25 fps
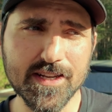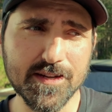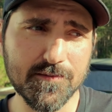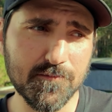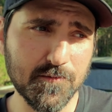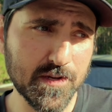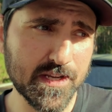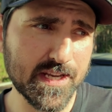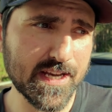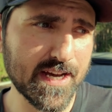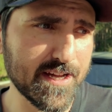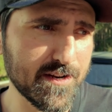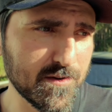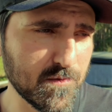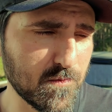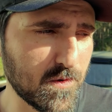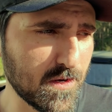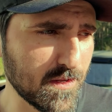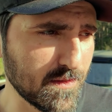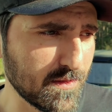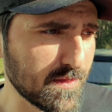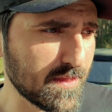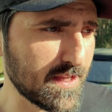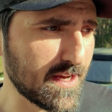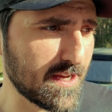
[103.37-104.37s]
and we kind of
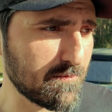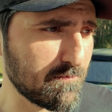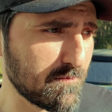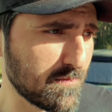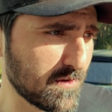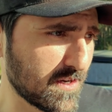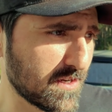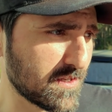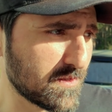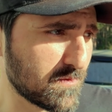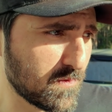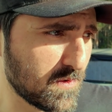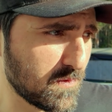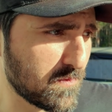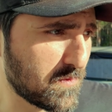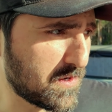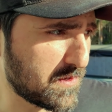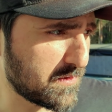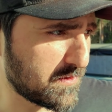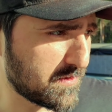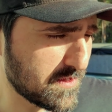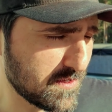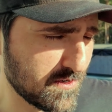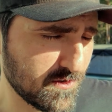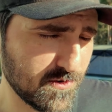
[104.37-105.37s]
want that because we
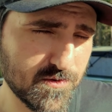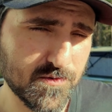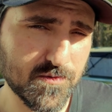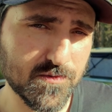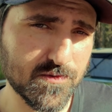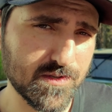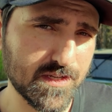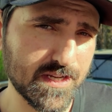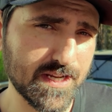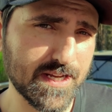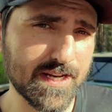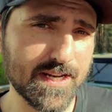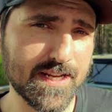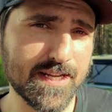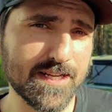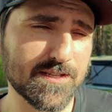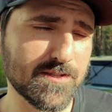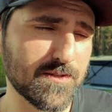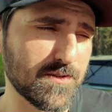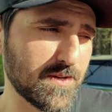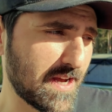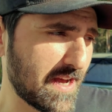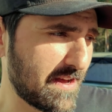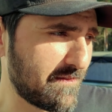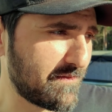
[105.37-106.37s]
want the new seedlings
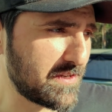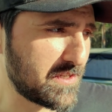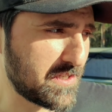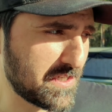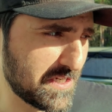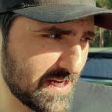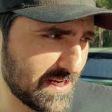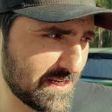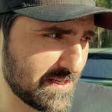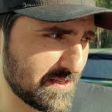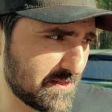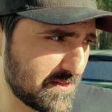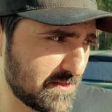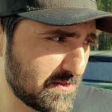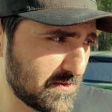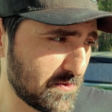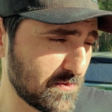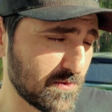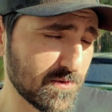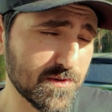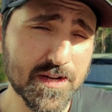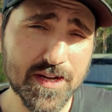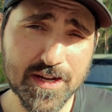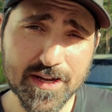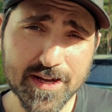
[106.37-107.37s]
to have a chance
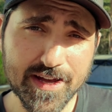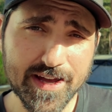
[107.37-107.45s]
to